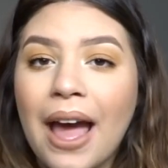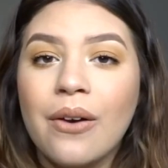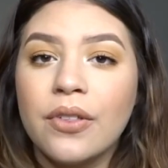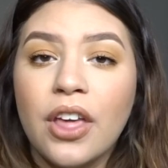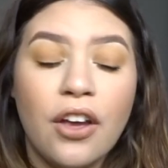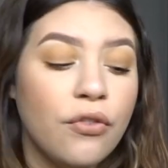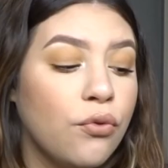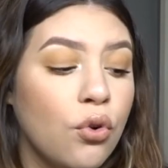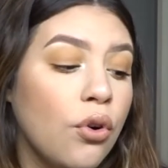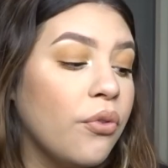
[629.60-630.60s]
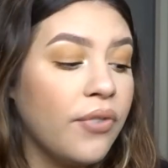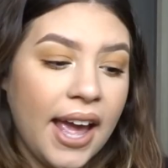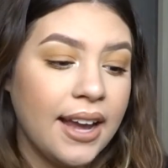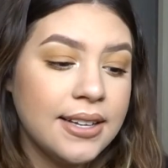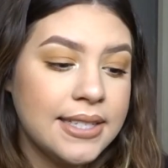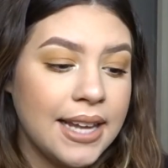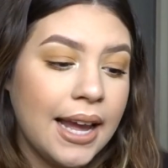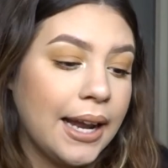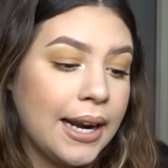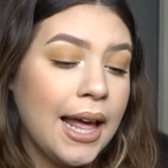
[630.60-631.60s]
back with a full face
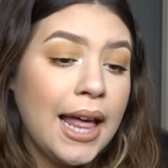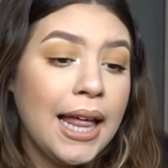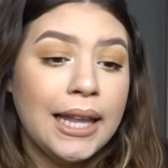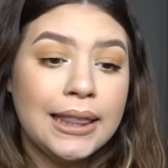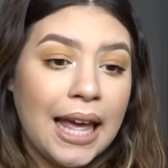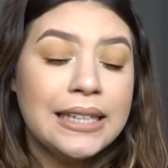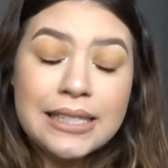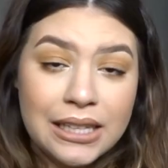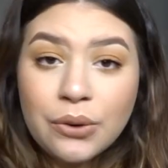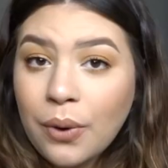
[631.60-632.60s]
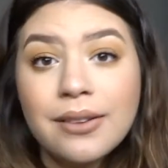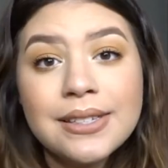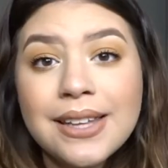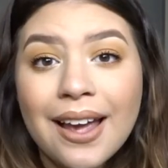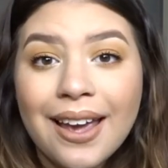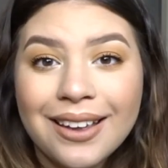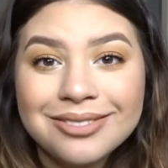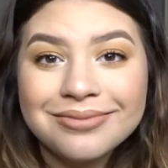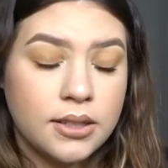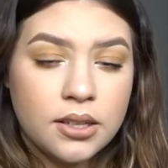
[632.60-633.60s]
in less than 1 second.
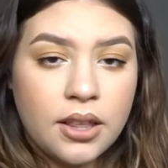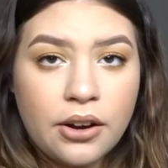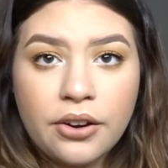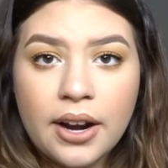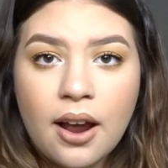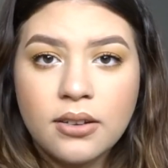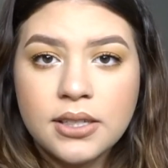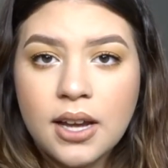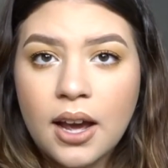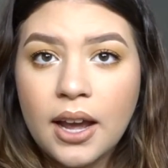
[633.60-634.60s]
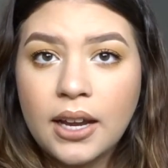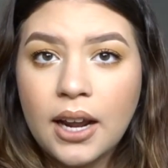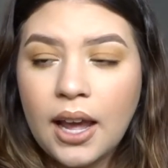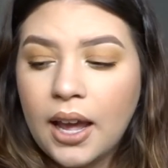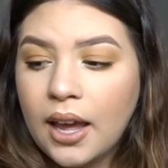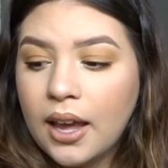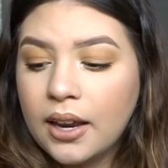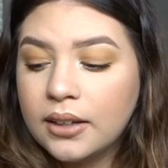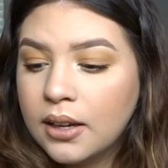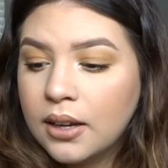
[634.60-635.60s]
It's thundering outside,
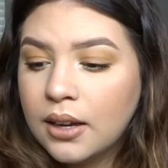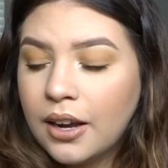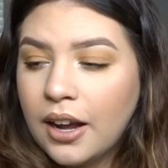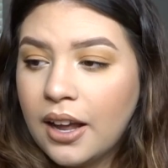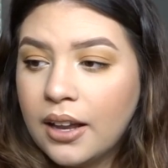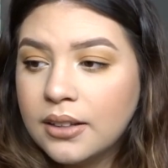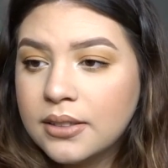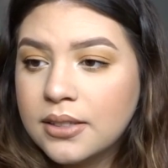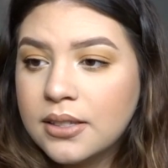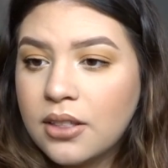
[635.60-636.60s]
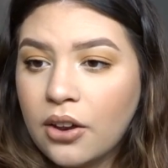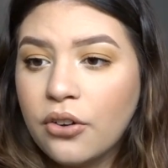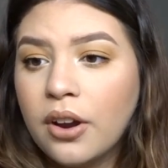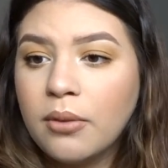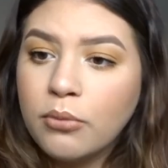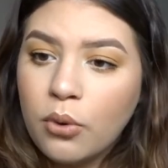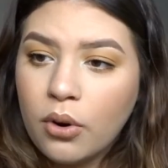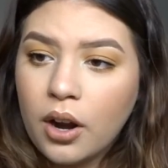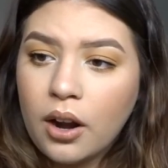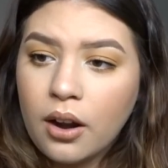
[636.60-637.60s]
and it's thundering
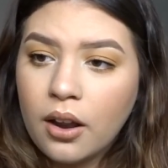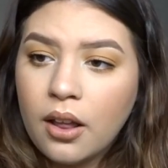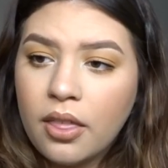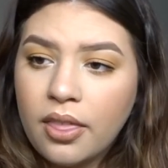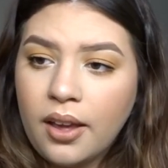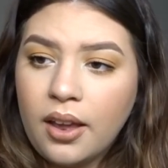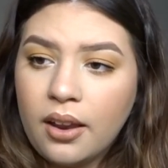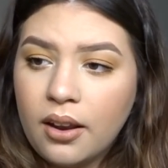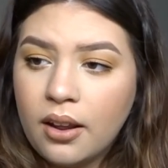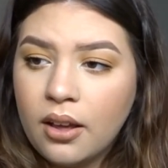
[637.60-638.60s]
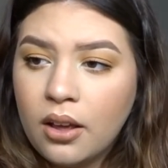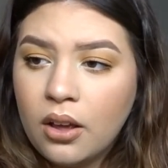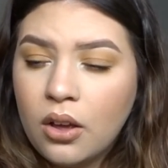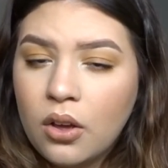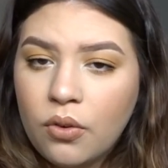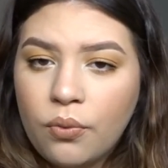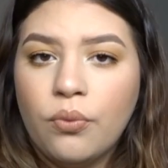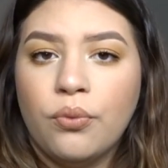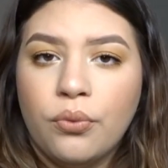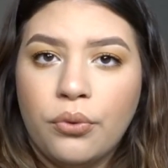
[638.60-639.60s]
more than
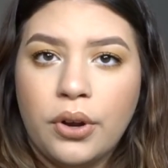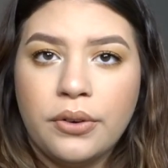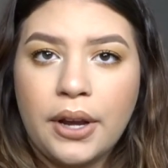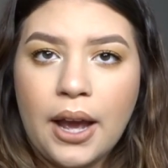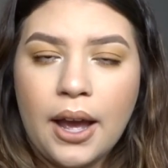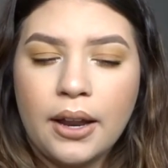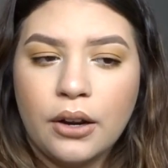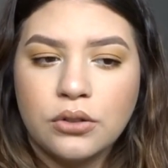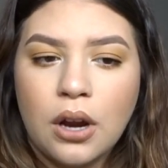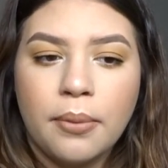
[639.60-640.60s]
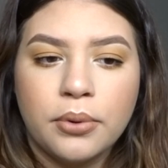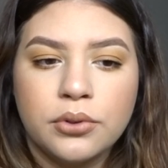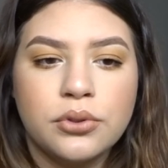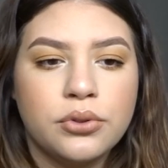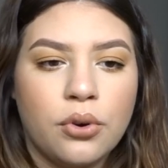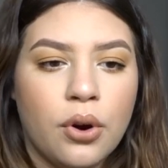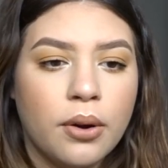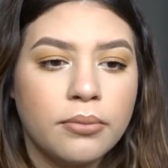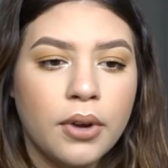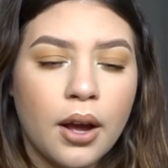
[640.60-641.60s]
when we had a tropical
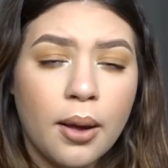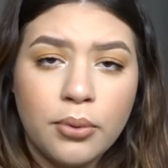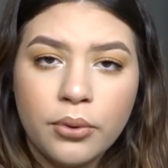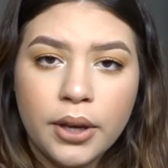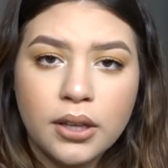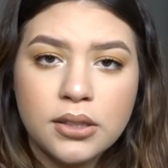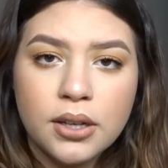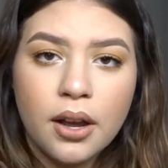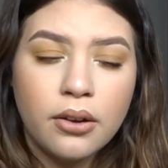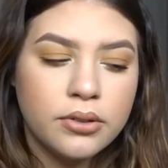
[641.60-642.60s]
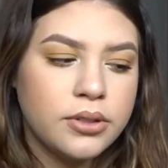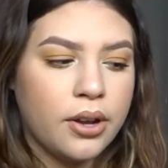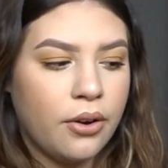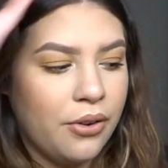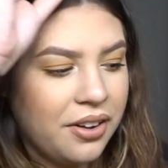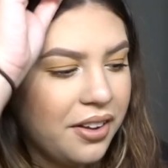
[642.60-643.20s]
storm a couple weekends ago, so